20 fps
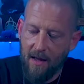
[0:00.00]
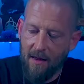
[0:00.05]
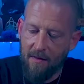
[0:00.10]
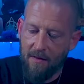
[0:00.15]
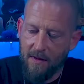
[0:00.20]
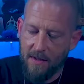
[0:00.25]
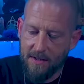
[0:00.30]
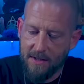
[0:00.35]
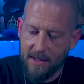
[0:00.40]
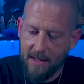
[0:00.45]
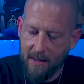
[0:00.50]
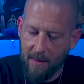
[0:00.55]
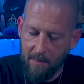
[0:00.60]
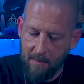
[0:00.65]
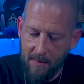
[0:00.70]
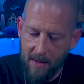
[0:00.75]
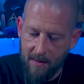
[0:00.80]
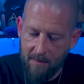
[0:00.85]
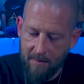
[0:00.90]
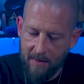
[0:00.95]
this
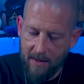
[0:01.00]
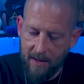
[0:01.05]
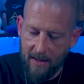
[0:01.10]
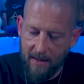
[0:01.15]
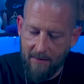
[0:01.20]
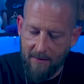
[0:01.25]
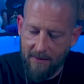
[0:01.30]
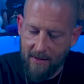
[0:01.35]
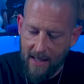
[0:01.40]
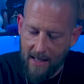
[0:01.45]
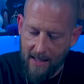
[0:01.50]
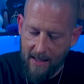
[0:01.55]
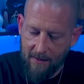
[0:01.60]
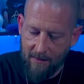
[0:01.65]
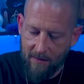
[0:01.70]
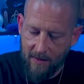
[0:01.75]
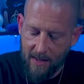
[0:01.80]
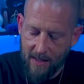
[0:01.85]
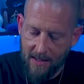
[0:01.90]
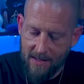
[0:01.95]
commitment and taking
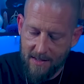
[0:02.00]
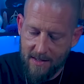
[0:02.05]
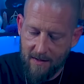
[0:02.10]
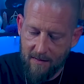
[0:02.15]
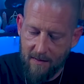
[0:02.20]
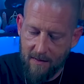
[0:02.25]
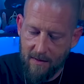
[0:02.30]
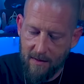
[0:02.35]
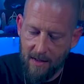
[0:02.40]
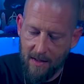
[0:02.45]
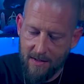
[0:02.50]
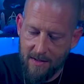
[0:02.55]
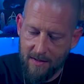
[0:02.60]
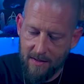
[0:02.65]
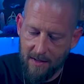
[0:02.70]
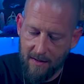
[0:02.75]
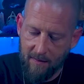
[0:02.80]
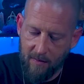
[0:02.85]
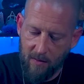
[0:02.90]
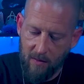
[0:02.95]
things to the next
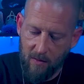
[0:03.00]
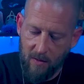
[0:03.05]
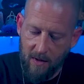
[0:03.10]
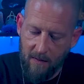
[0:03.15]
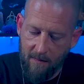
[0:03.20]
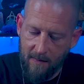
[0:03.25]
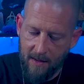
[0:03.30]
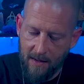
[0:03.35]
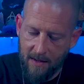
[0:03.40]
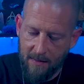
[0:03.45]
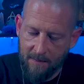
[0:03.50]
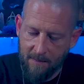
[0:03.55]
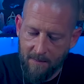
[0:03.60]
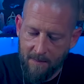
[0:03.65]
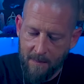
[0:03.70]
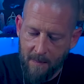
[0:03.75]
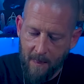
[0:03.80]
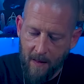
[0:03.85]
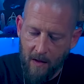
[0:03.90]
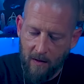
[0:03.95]
level, and then
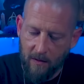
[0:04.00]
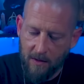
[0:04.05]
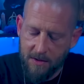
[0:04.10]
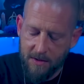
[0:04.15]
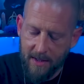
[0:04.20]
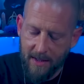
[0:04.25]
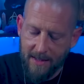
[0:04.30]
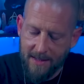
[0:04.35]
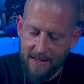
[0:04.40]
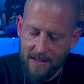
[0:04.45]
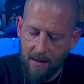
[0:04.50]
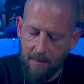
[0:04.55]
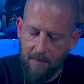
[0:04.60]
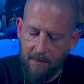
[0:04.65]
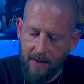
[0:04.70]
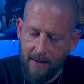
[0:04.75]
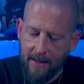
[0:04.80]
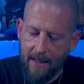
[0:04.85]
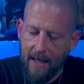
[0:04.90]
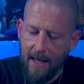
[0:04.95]
looks like
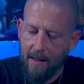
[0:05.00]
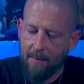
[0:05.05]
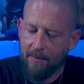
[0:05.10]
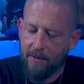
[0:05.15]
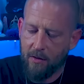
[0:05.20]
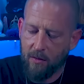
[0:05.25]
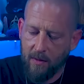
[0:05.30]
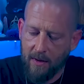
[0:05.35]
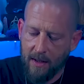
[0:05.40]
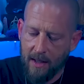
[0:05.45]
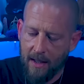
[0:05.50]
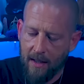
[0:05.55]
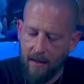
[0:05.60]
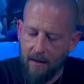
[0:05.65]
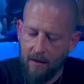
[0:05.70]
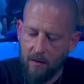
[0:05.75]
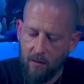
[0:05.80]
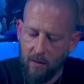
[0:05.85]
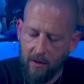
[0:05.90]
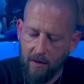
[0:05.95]
something came to an
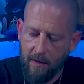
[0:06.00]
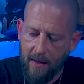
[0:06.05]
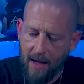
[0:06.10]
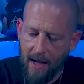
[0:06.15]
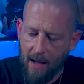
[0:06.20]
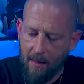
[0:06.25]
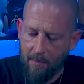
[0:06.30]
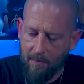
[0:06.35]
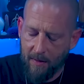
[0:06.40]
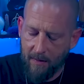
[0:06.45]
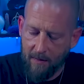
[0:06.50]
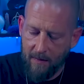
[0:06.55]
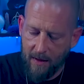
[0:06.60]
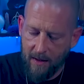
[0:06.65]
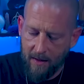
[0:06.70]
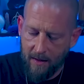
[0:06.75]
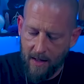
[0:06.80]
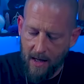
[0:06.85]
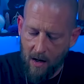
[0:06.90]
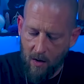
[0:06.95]
end with that, but
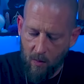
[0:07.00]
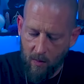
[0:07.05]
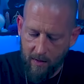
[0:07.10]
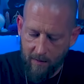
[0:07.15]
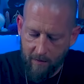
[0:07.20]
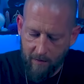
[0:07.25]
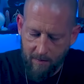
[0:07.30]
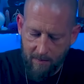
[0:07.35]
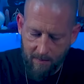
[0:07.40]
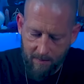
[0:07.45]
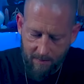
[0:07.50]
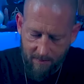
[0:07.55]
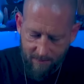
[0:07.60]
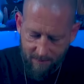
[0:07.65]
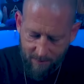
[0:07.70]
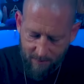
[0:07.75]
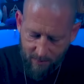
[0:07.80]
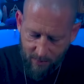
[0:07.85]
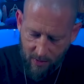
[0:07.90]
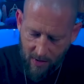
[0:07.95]
then now we've
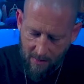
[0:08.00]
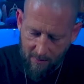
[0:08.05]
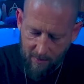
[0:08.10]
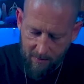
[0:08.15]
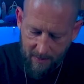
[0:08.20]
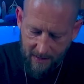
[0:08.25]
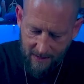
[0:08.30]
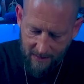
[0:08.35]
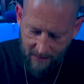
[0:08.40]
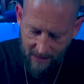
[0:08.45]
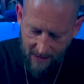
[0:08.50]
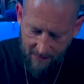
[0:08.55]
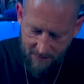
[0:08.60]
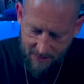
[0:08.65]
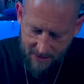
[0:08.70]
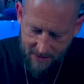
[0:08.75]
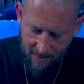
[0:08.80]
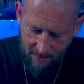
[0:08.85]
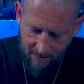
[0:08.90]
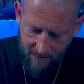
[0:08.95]
probably left
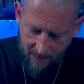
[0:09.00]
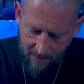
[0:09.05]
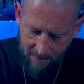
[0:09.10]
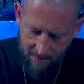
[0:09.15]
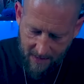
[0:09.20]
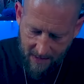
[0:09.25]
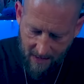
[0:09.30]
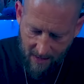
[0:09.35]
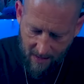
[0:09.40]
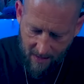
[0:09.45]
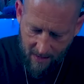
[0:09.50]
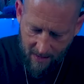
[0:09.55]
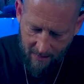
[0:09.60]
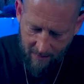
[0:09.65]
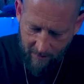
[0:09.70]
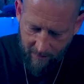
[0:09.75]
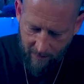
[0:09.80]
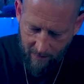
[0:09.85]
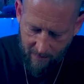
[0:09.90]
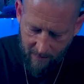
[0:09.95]
something
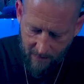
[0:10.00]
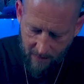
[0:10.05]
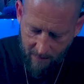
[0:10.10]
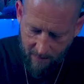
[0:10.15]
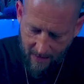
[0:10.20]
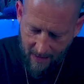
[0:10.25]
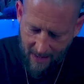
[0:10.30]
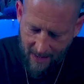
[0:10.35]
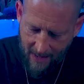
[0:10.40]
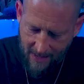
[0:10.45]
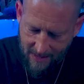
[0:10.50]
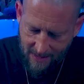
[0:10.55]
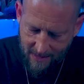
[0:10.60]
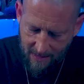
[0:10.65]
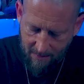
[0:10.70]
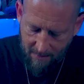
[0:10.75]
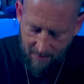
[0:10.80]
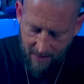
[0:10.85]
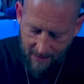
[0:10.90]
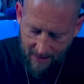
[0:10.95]
behind from their past
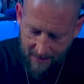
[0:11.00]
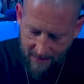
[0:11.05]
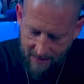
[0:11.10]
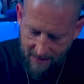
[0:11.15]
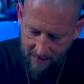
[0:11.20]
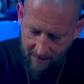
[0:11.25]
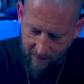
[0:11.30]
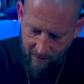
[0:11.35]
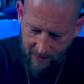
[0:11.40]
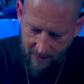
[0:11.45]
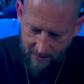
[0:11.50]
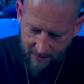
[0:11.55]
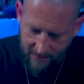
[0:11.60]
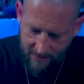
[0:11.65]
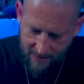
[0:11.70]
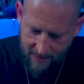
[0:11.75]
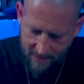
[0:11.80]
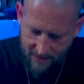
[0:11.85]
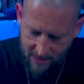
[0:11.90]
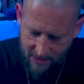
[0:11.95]
and made a different
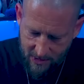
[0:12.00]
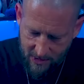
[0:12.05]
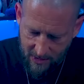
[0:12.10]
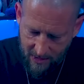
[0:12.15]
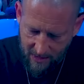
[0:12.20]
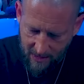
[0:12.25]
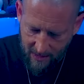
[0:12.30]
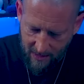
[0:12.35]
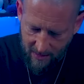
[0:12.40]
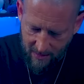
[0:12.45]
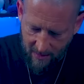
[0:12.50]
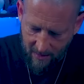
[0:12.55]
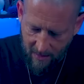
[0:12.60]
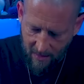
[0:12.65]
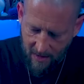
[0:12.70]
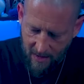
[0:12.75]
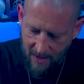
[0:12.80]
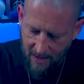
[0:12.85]
decision here